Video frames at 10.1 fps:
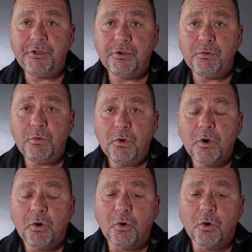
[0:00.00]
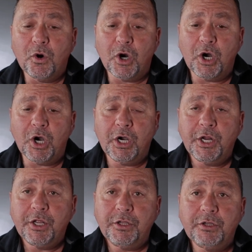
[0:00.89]
you, or
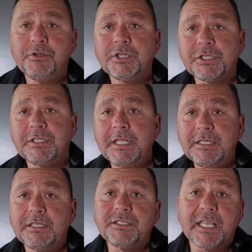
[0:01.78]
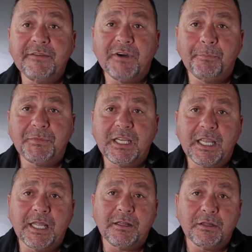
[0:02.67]
you just need to save up to
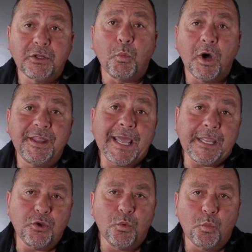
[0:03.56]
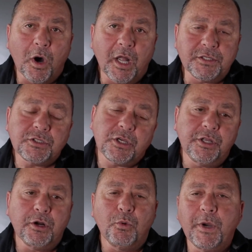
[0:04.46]
get the one that you want so
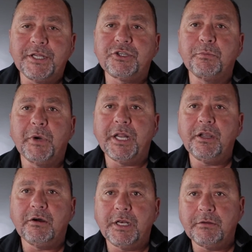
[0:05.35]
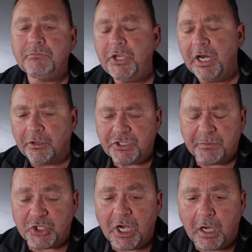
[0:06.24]
you don't waste your money on, you know,
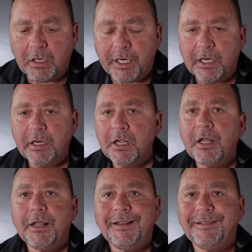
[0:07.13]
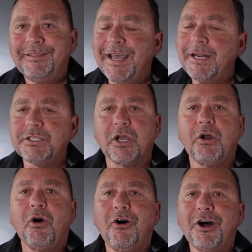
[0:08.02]
some junk, that is an
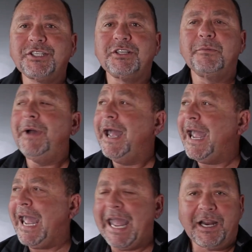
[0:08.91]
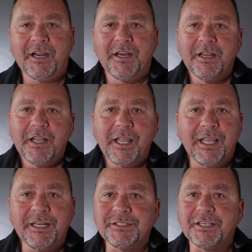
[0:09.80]
awesome hack.
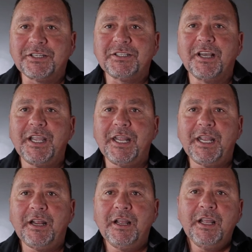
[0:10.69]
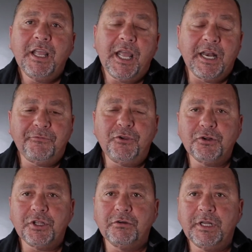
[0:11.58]
It is exciting. And if you're
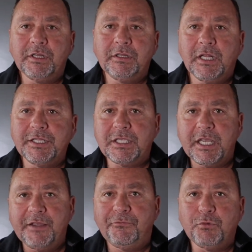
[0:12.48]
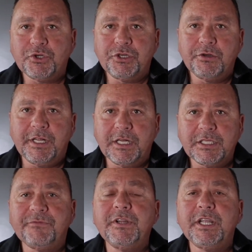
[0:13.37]
doing, let's say if we're shooting
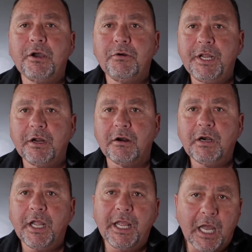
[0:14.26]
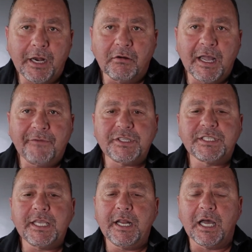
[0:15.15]
this video here and I don't have it
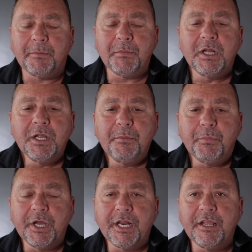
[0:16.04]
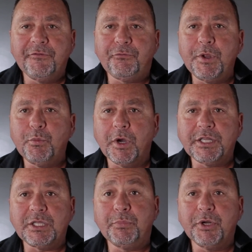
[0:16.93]
set up, but if we
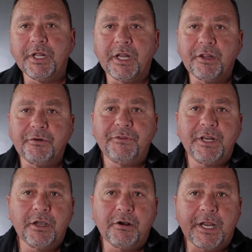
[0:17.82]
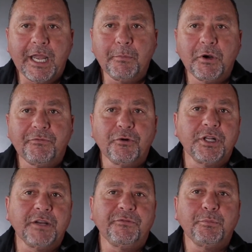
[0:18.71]
wanted to put another video camera for a
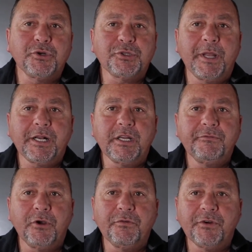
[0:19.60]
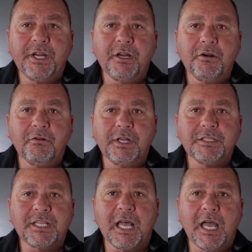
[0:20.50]
different perspective over here on the
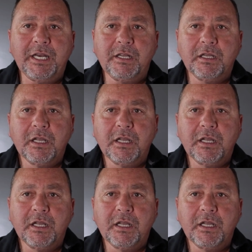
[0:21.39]
side,